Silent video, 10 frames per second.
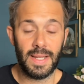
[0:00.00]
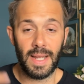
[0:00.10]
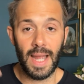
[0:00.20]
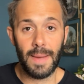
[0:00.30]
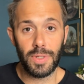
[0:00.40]

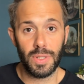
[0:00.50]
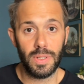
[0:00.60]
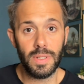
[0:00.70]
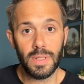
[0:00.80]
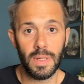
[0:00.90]

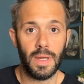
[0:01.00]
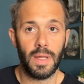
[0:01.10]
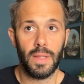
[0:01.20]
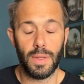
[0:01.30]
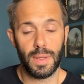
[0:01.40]
captures
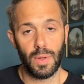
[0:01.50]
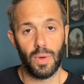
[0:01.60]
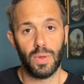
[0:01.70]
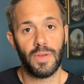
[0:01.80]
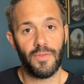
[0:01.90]
the
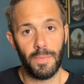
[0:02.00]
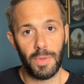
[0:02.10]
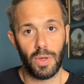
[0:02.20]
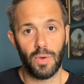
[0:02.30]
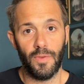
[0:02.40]
scores from the
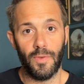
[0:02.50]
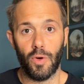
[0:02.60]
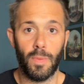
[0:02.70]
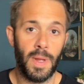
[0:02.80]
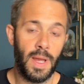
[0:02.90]
Google form